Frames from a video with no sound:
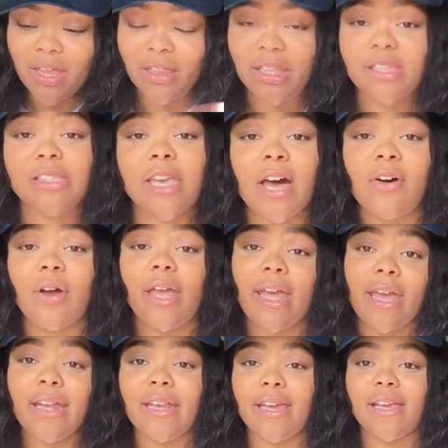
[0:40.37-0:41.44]
the sale
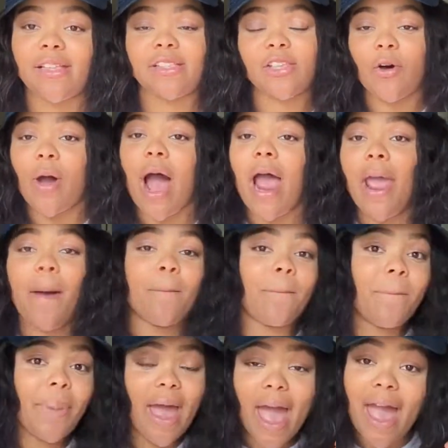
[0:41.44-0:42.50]
ended so i am
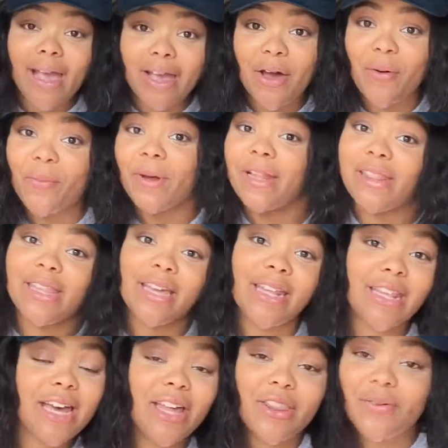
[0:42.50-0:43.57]
back with
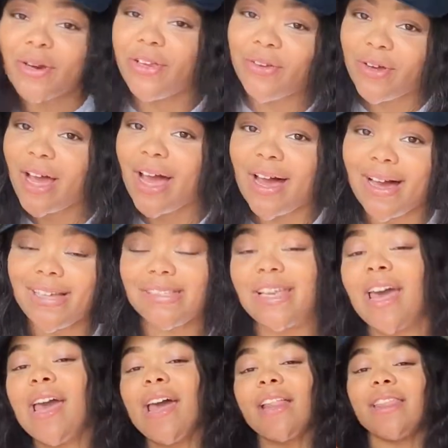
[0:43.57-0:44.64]
another one you guys
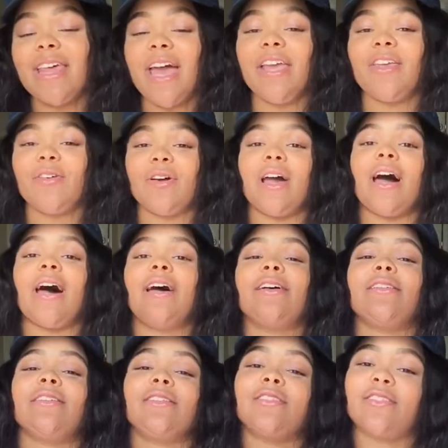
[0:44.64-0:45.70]
thank you
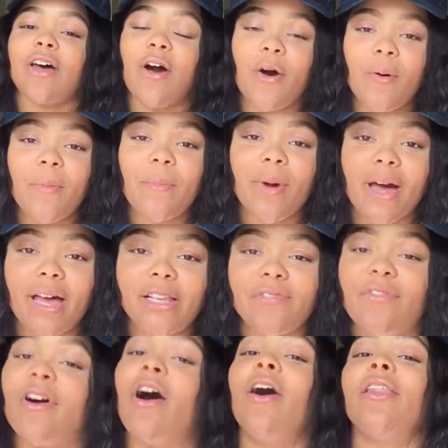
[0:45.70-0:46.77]
guys so much
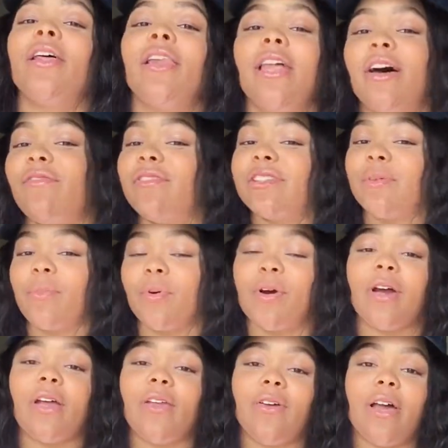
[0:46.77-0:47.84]
for all the love and
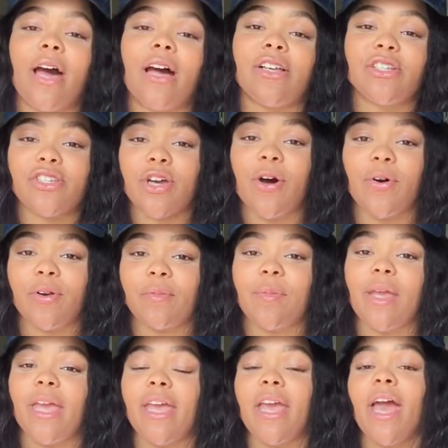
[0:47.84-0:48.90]
support you guys showed
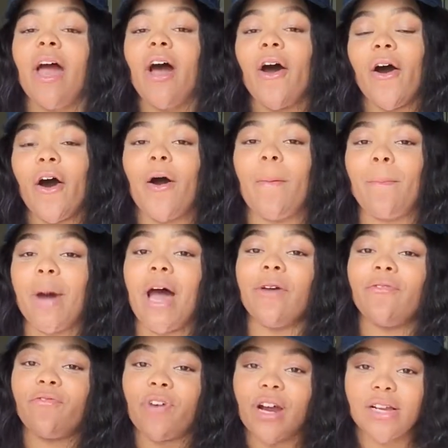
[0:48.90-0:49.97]
me on
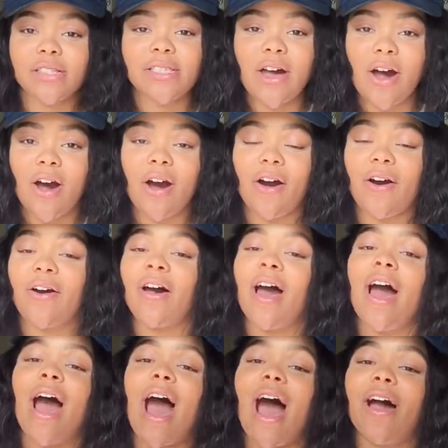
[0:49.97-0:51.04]
my first haul
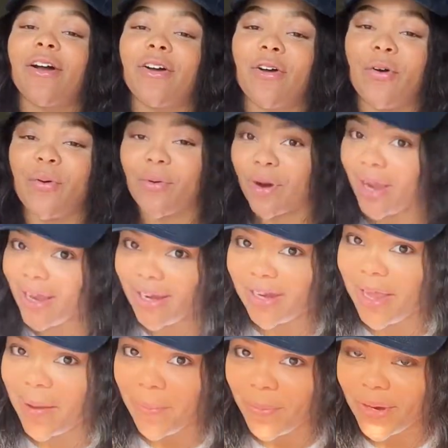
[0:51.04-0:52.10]
i
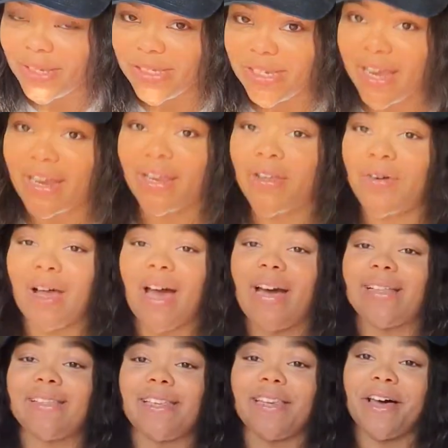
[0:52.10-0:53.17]
greatly appreciate it you
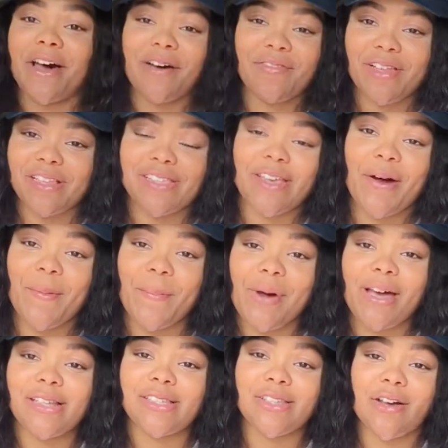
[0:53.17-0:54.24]
guys loved it so
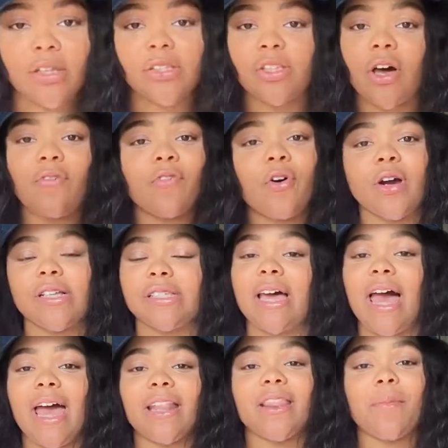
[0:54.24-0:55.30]
much so, so of course i
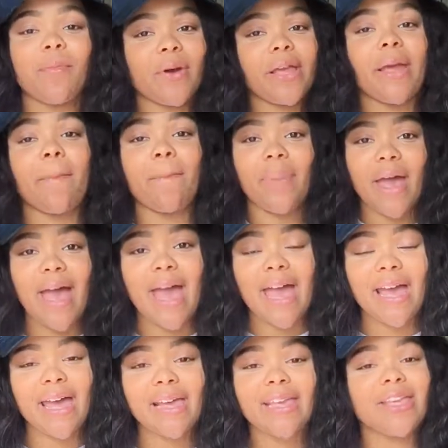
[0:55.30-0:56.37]
had to bring it
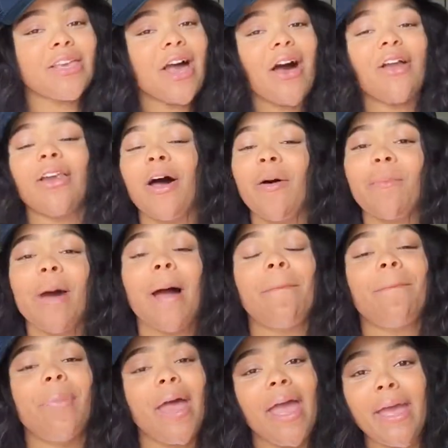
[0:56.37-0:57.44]
back y'all are my
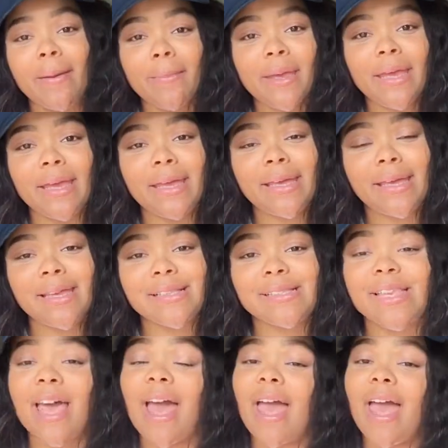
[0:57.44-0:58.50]
babies